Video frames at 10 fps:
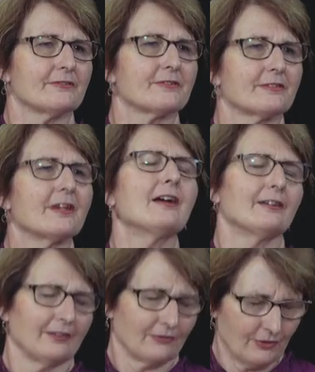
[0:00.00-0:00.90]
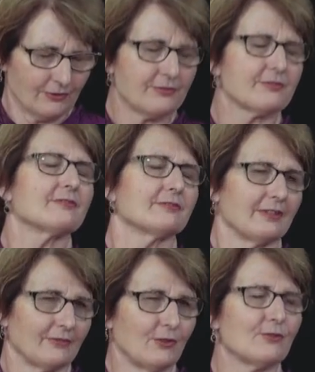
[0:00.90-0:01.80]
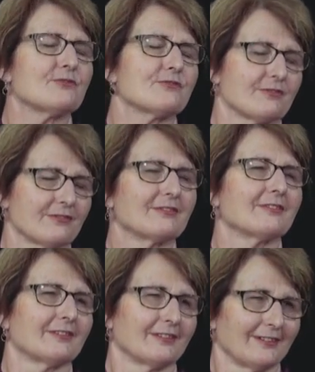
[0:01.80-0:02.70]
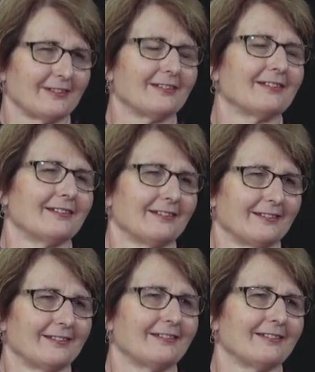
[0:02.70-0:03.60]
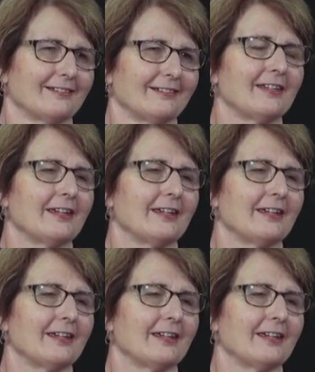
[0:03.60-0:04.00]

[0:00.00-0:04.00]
They've had to do it of for course. themselves. They've of had course. to enter this relationship with God for themselves,